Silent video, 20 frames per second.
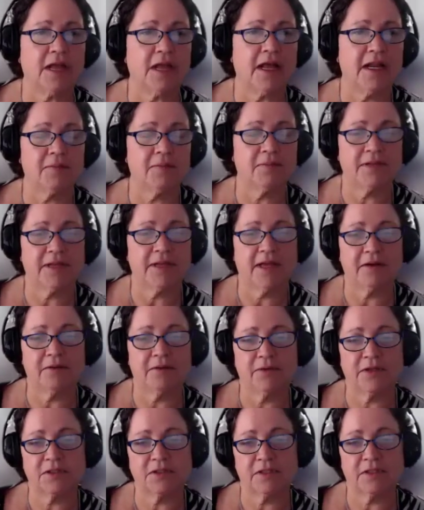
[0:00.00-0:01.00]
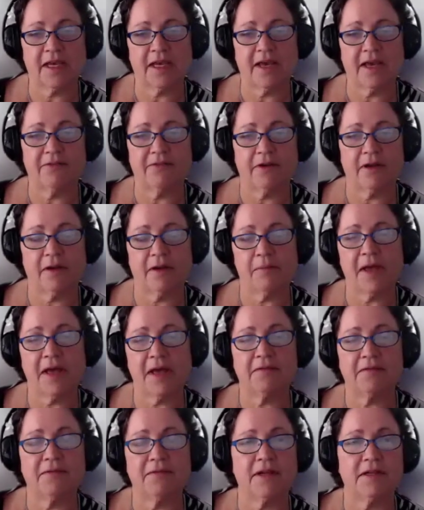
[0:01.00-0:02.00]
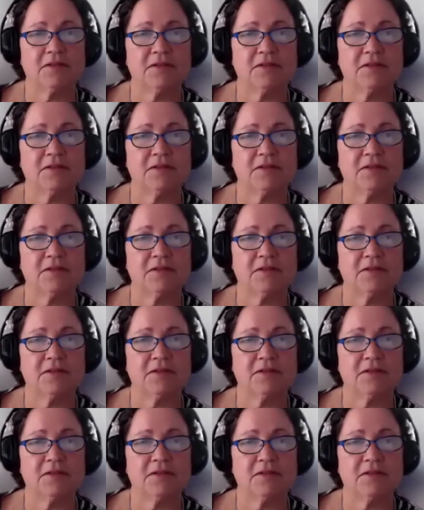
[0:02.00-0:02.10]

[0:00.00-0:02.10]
any plan in which they have a benefit.